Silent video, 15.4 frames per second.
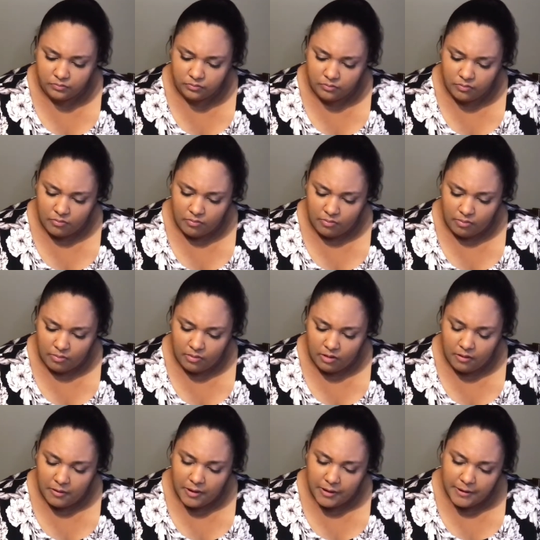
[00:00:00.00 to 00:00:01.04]

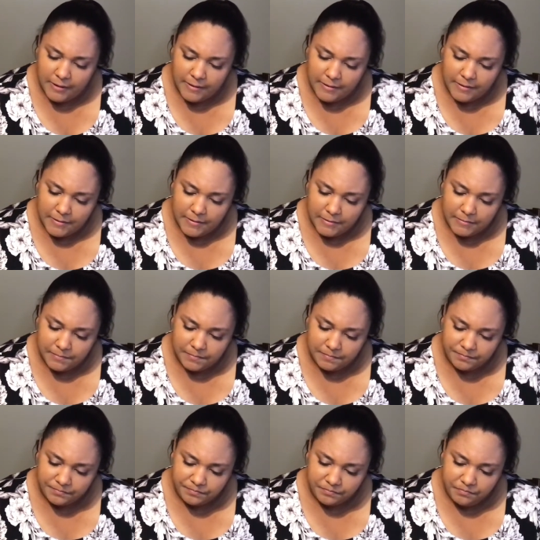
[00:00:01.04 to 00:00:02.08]

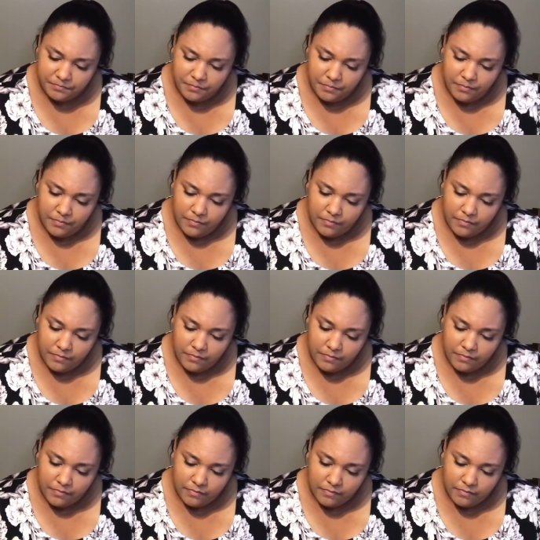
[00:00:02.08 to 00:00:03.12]

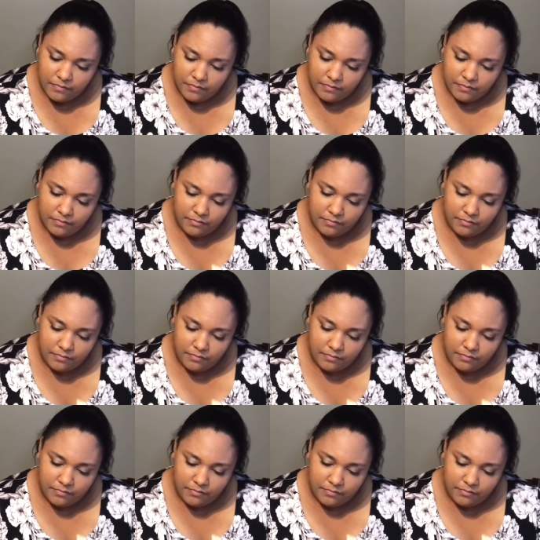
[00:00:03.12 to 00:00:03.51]
Nothing is said.